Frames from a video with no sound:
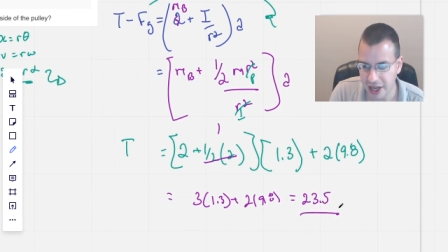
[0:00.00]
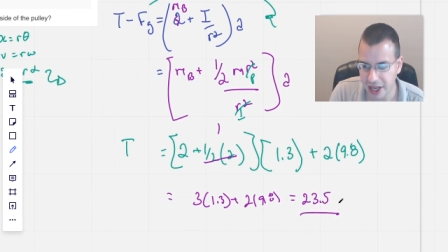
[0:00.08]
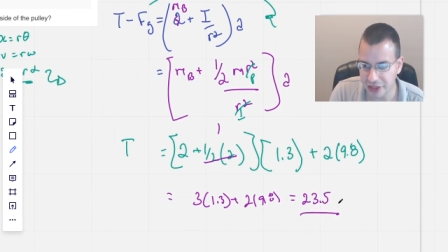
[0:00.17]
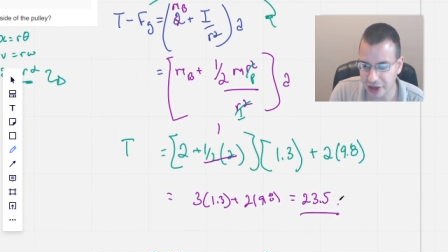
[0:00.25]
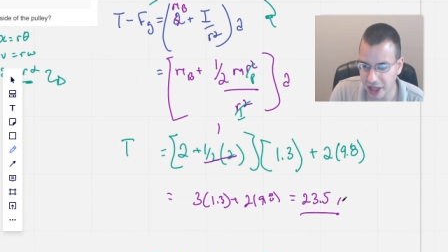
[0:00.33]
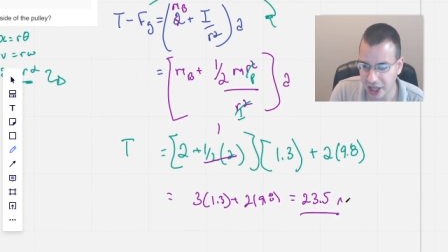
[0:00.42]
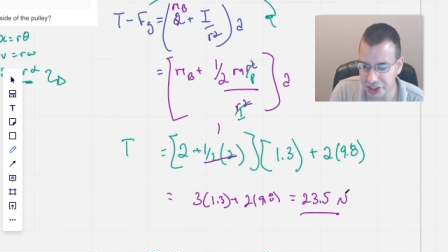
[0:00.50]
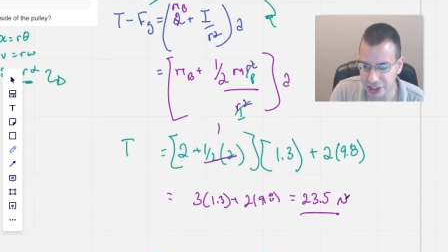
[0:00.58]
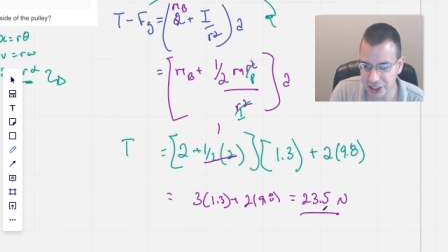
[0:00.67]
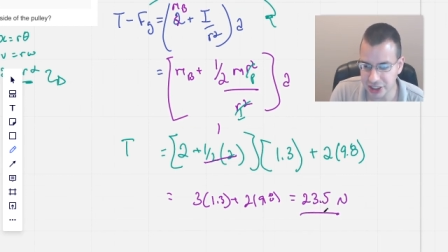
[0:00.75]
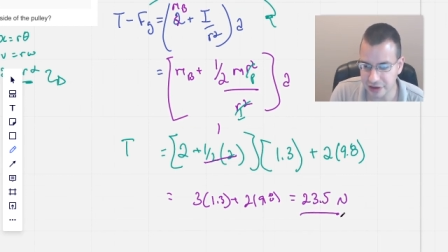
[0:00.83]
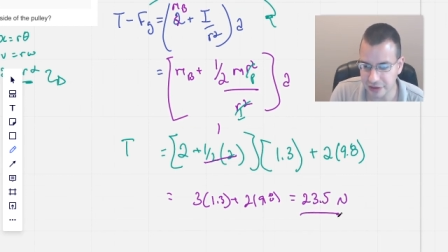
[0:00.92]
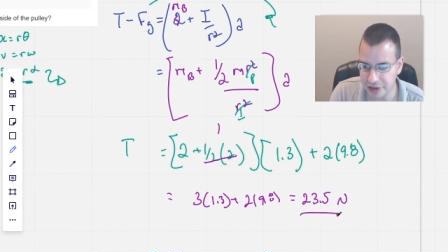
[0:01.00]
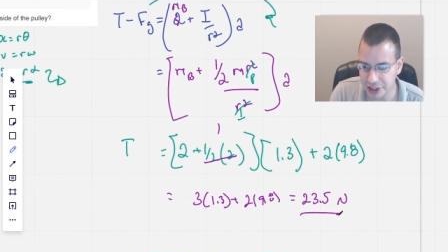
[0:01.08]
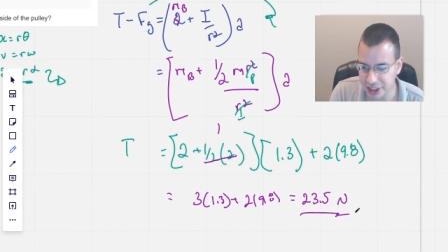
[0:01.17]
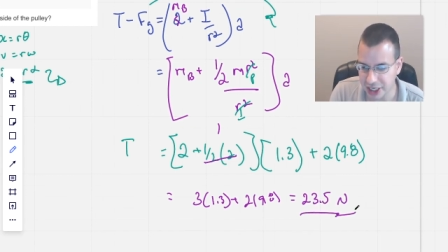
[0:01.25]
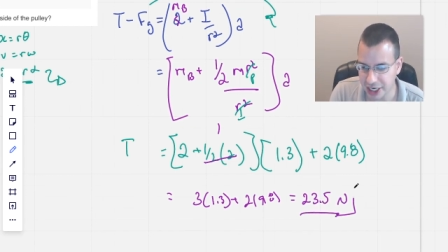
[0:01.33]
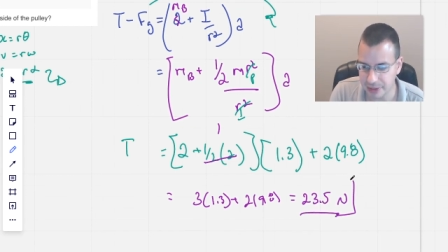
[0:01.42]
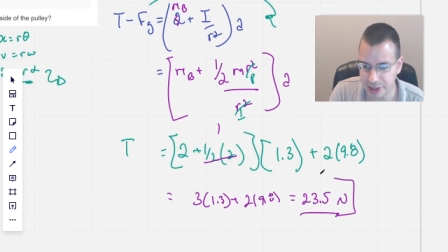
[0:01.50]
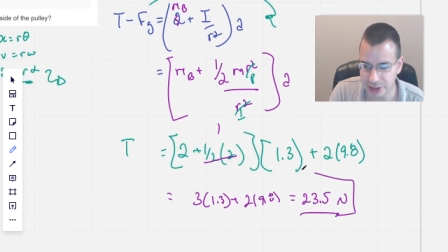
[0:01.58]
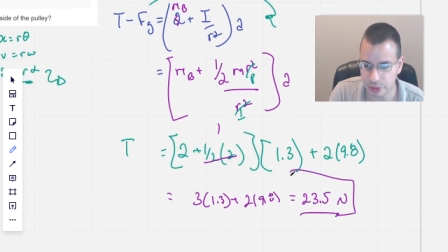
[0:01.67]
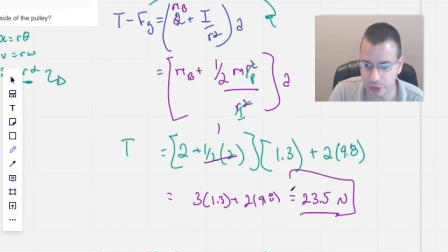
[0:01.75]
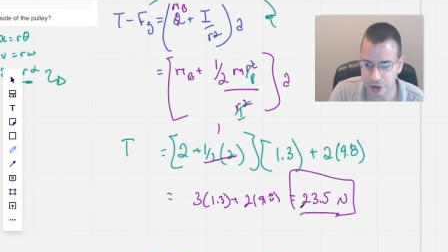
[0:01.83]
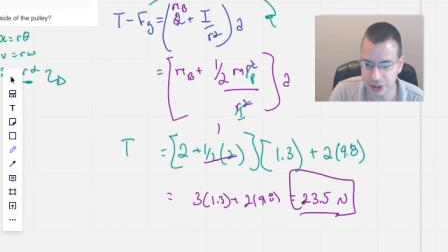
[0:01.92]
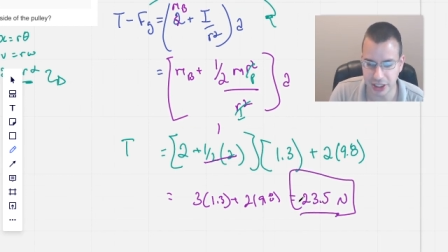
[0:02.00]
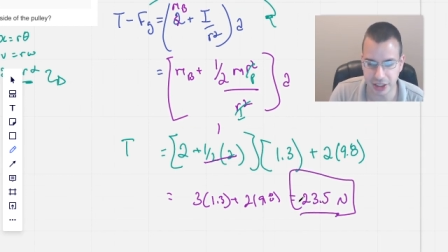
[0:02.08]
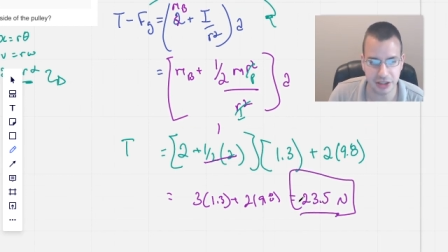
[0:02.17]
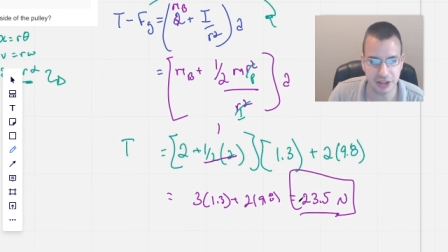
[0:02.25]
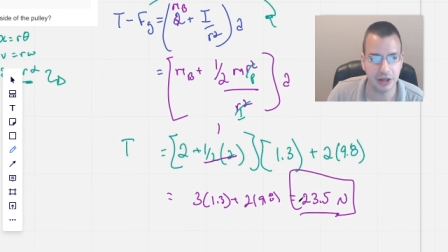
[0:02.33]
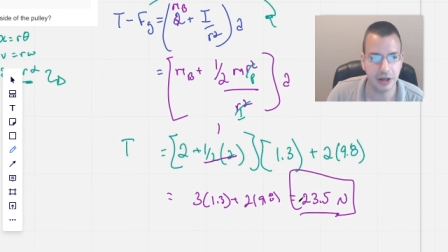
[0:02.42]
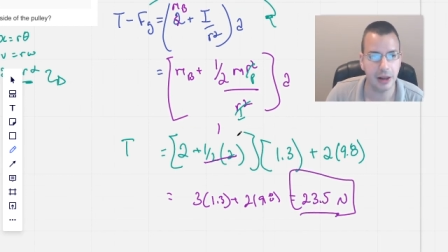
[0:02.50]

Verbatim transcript: And the logic here, this kind of makes more sense.